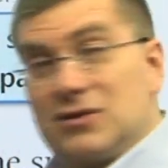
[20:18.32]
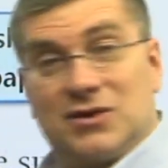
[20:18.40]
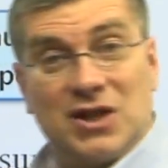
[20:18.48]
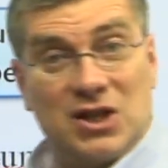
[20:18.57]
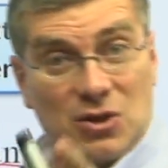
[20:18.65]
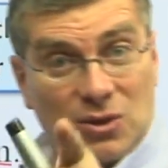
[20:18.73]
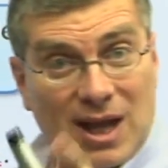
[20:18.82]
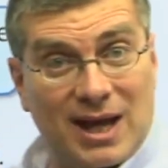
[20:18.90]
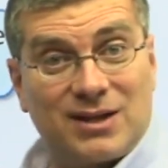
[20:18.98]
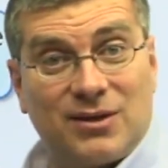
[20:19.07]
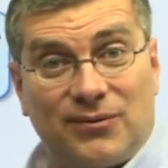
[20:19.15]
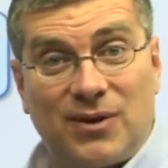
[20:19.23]
Do you
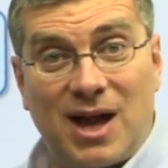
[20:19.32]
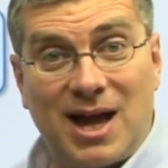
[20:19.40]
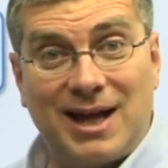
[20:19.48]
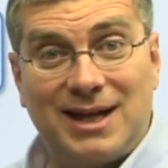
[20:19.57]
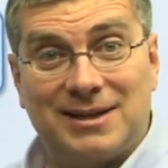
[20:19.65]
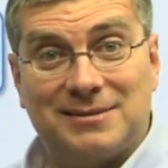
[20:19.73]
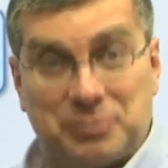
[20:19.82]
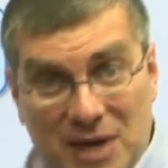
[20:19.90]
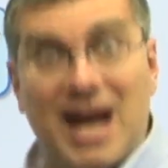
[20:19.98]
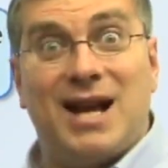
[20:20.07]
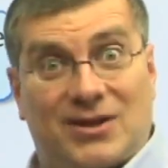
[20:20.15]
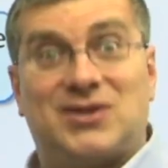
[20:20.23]
like to fly?
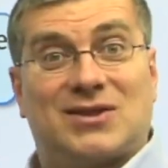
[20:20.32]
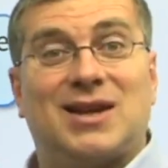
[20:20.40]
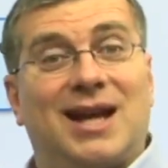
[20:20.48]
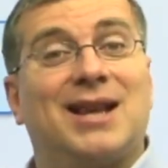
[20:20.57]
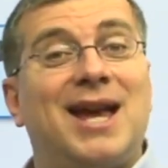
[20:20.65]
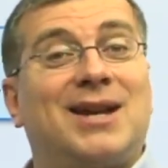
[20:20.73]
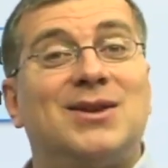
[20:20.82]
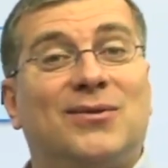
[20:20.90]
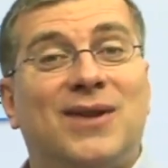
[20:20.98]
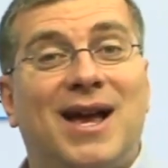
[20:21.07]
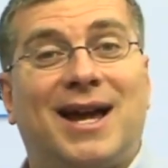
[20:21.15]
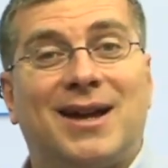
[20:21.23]
Yes, I like to
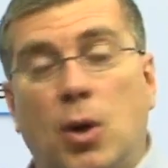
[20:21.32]
fly.